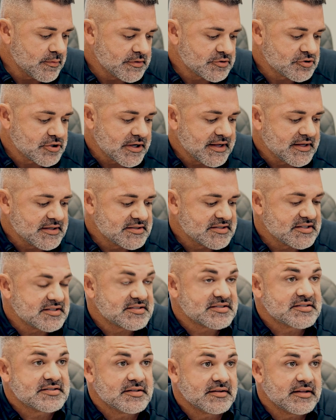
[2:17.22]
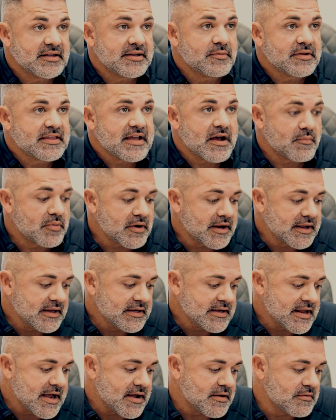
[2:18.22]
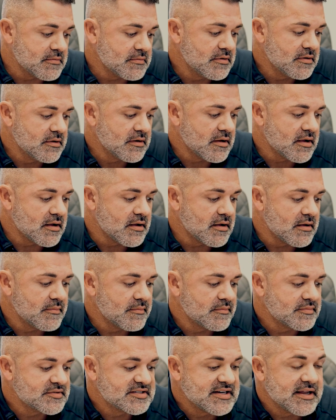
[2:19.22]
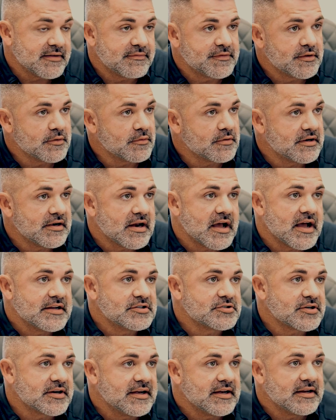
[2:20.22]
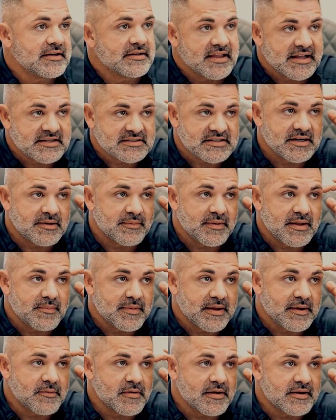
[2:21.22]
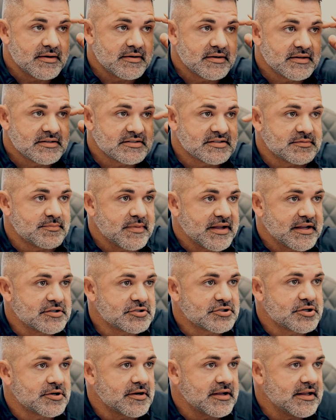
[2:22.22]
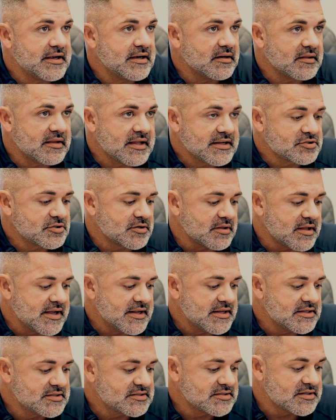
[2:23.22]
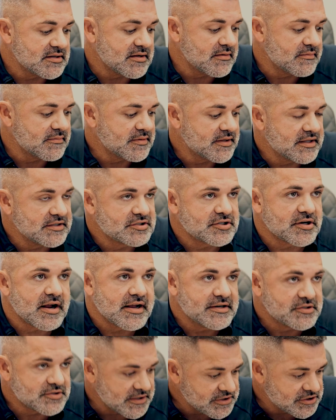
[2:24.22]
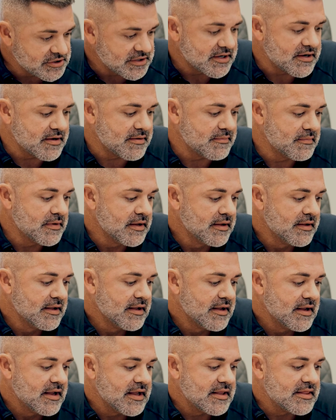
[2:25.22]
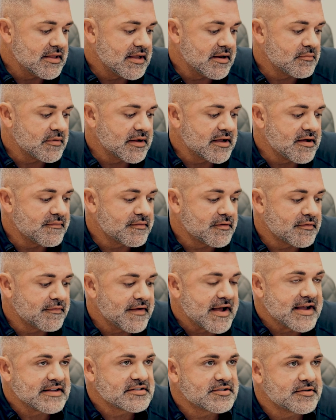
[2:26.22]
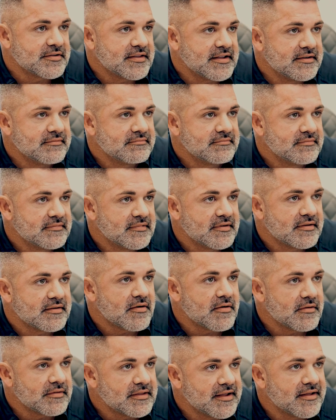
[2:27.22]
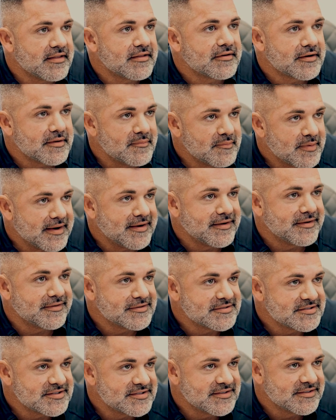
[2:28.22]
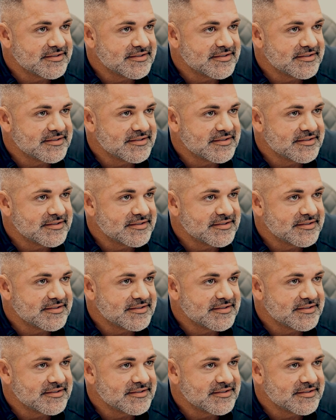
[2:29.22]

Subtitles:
we want to train consistently without breaking down, stay fueled and hydrated. That's going to be a big one, is just making sure you're getting electrolytes, get your hydration up, and then recover faster than all the other competitors.